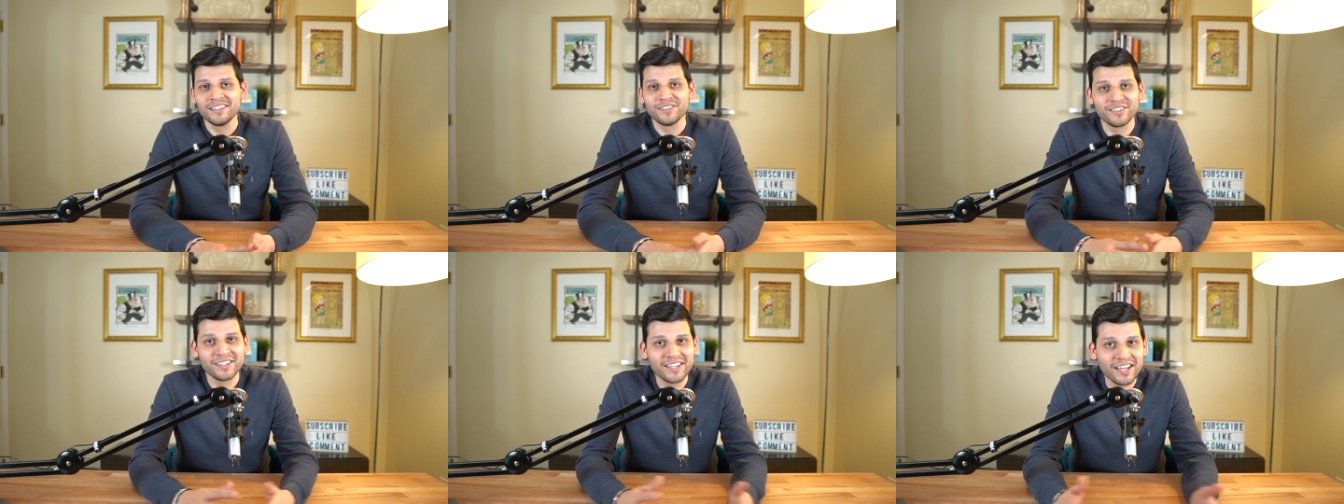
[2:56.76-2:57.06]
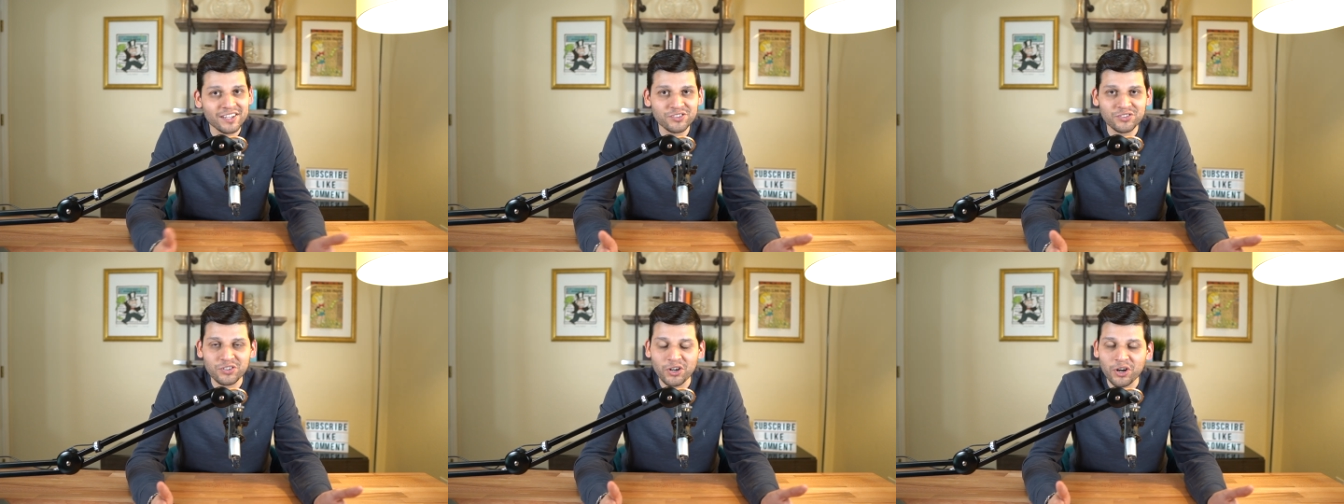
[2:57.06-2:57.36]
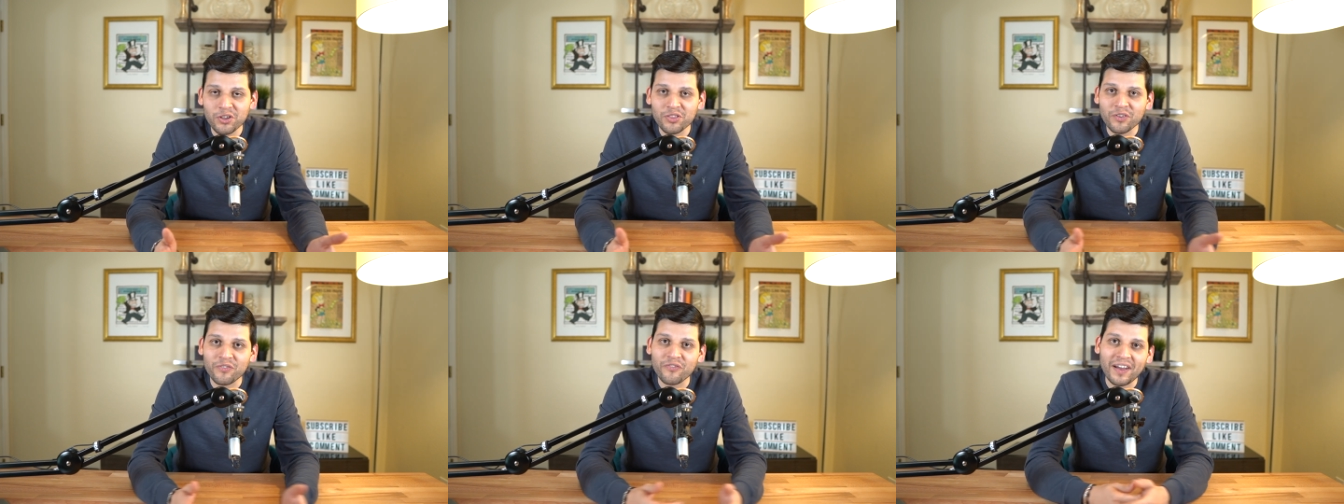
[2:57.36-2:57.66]
To get
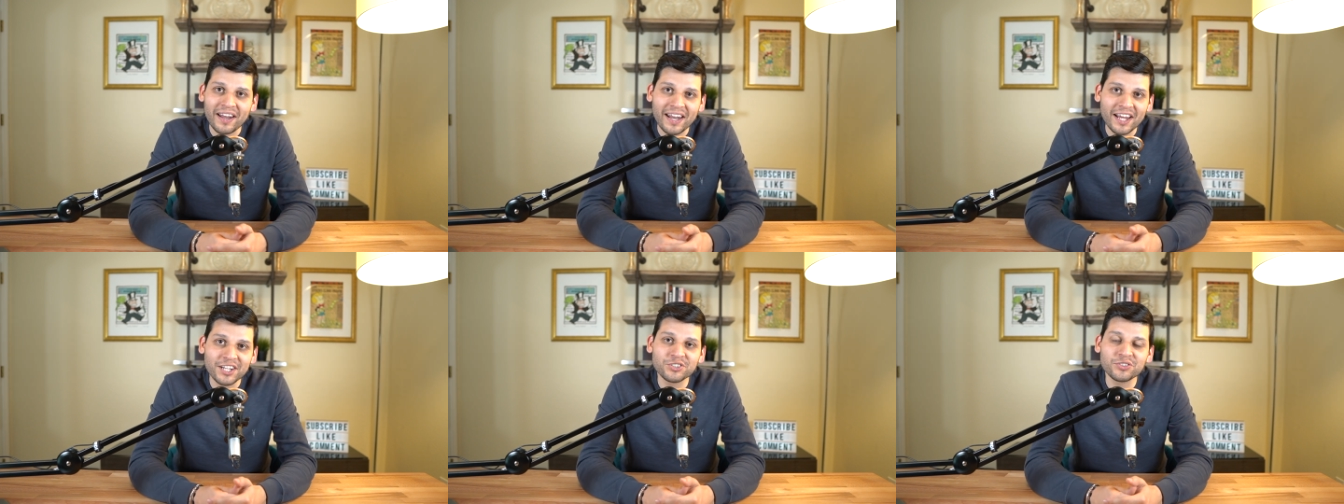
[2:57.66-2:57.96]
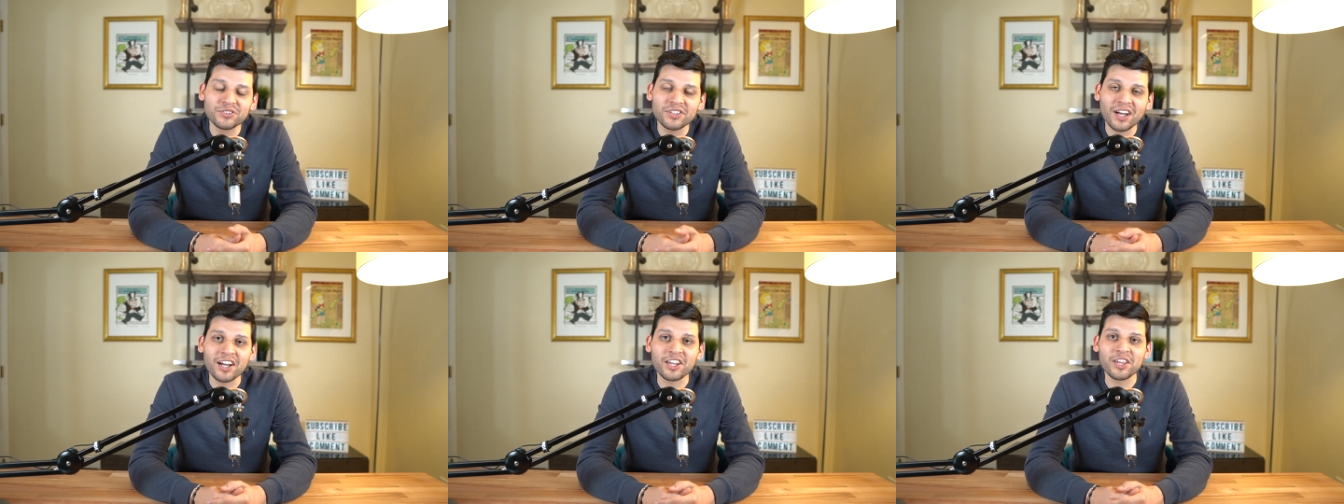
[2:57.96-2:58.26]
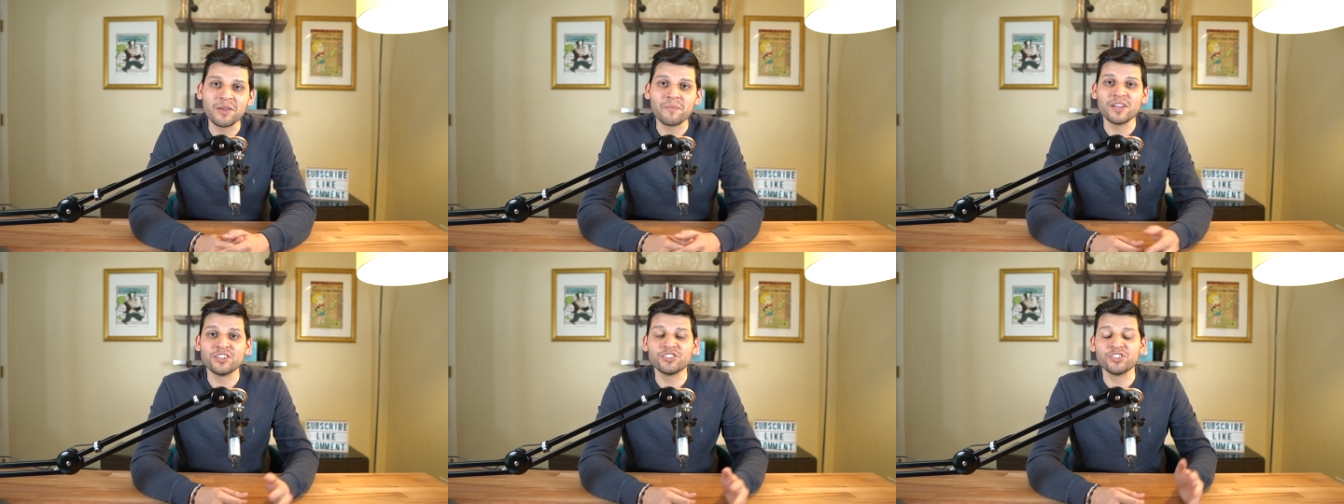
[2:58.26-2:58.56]
started, the financial
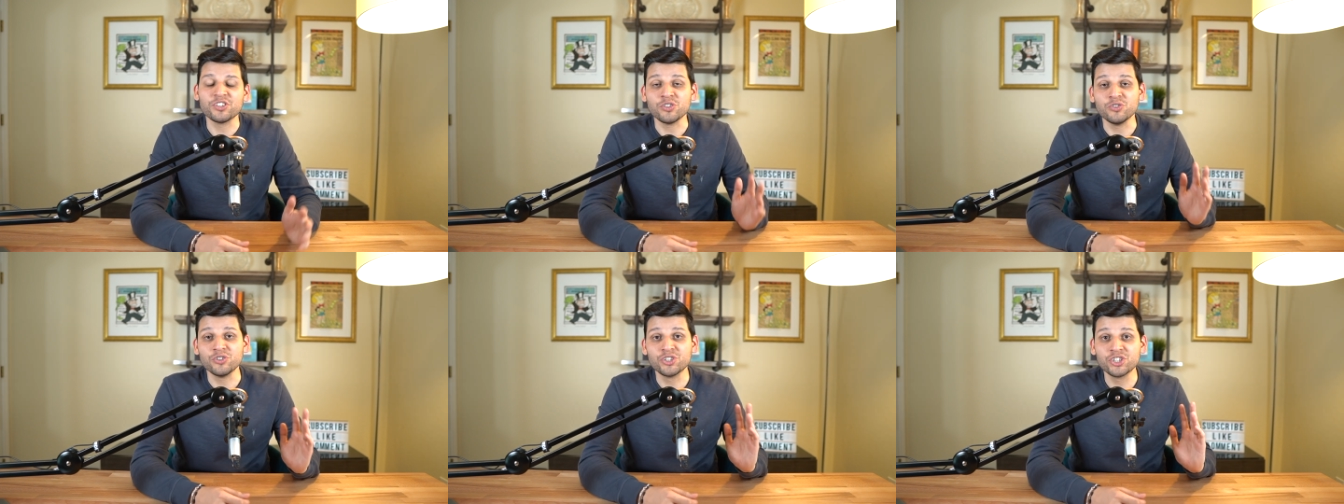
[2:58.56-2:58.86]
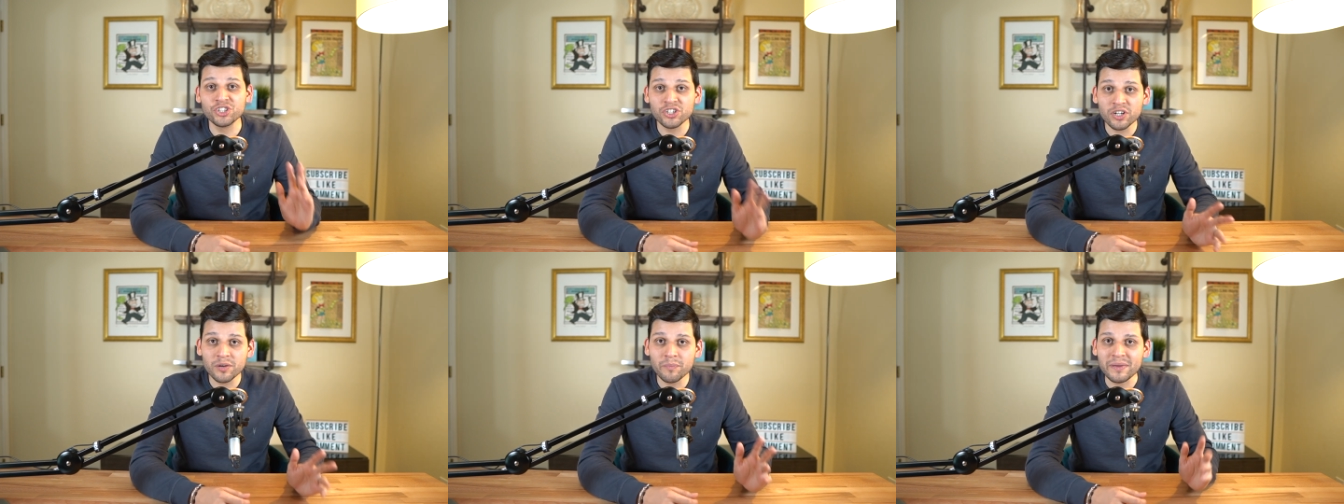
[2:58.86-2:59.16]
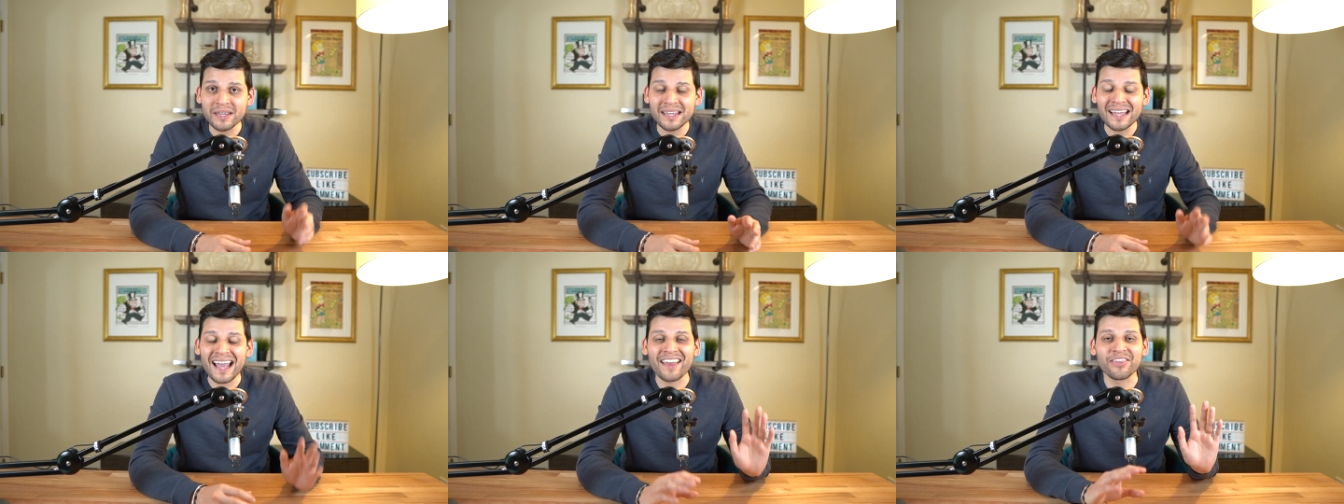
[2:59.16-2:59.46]
documents, you should
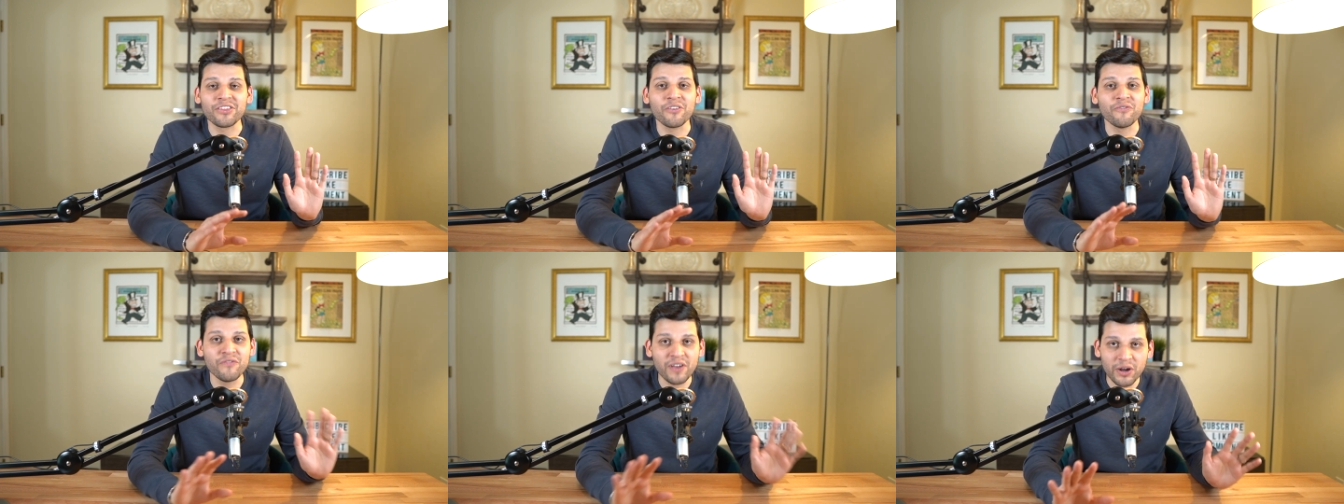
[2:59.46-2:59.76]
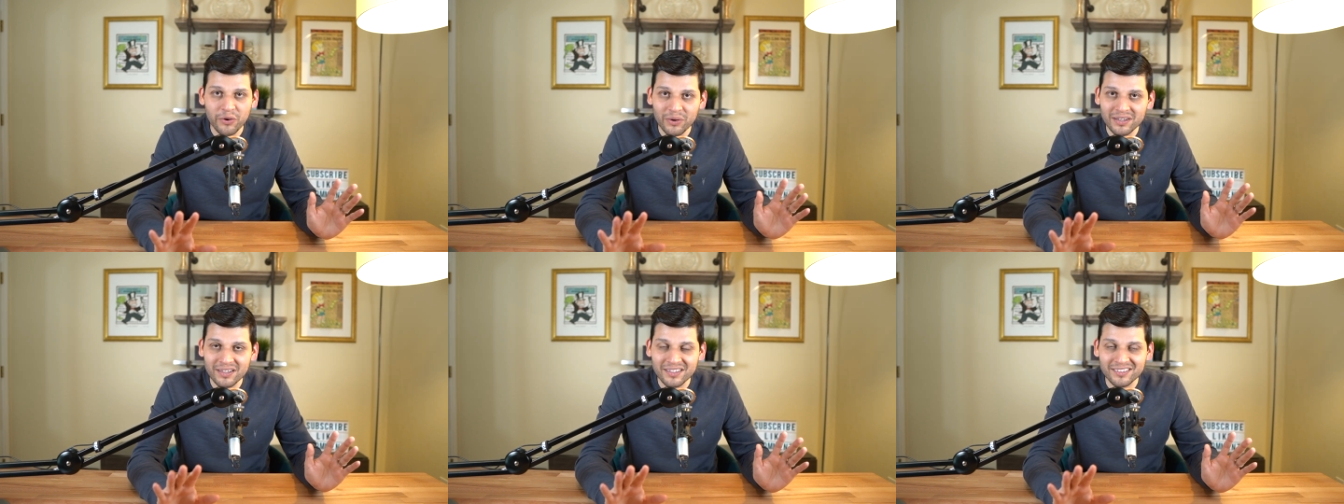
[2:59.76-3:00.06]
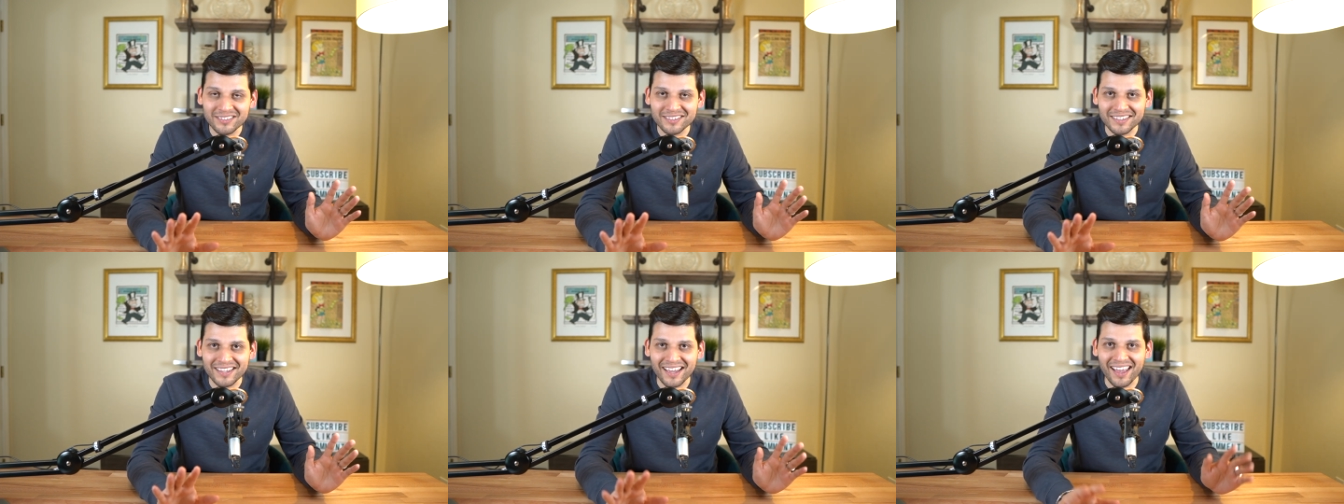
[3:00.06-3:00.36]
be, at the very
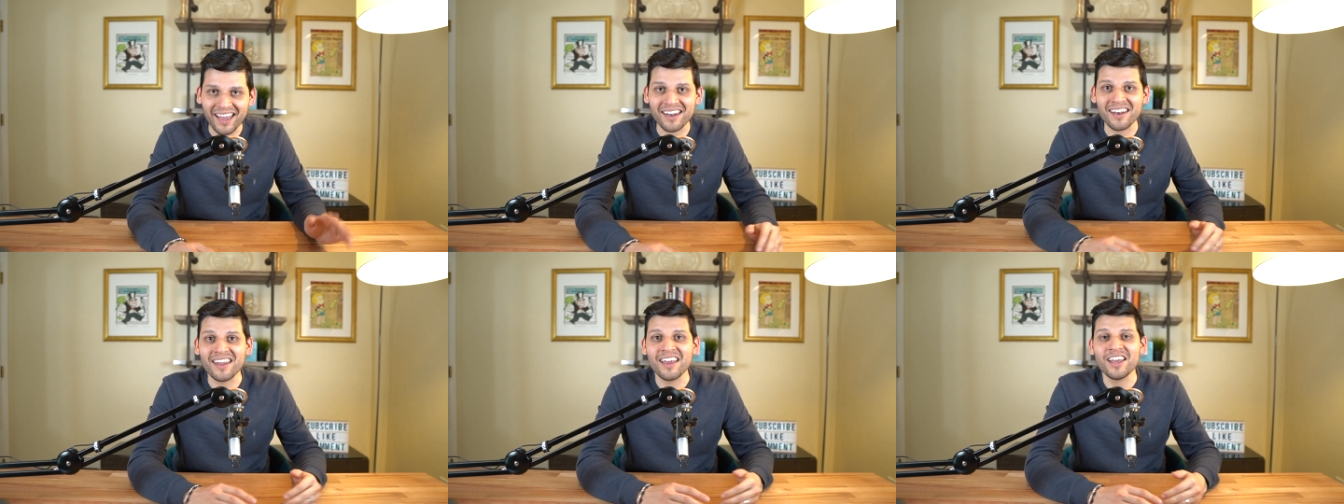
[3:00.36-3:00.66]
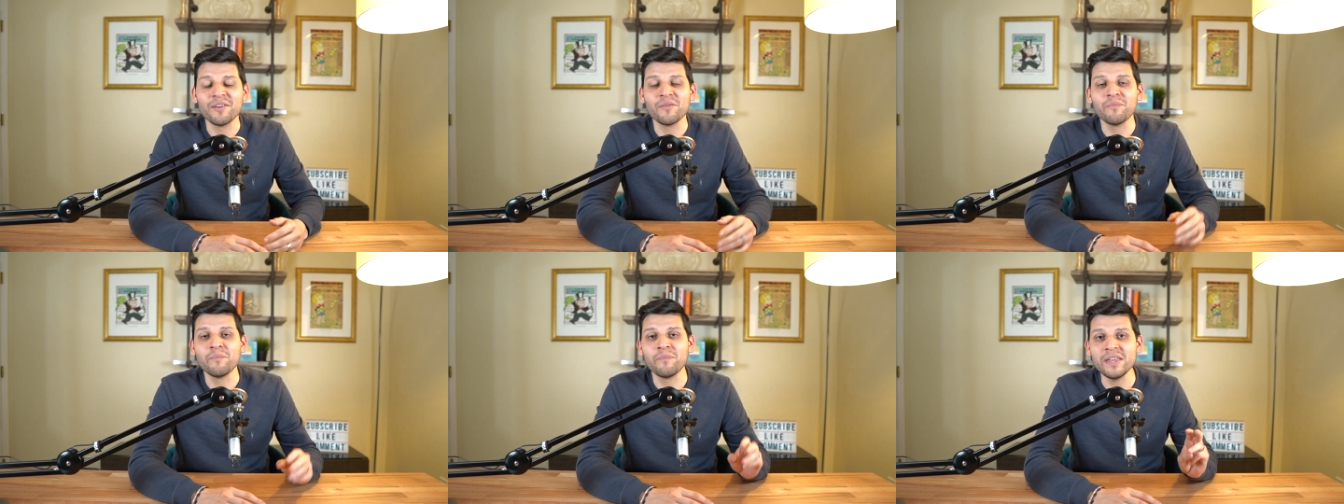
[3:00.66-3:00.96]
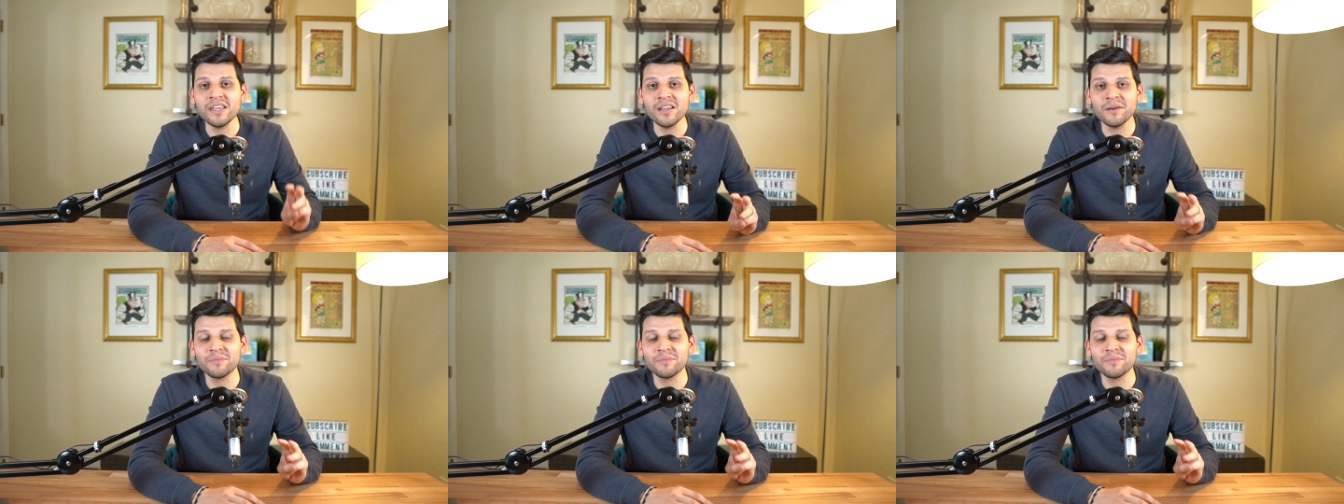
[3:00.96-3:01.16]
least, again, be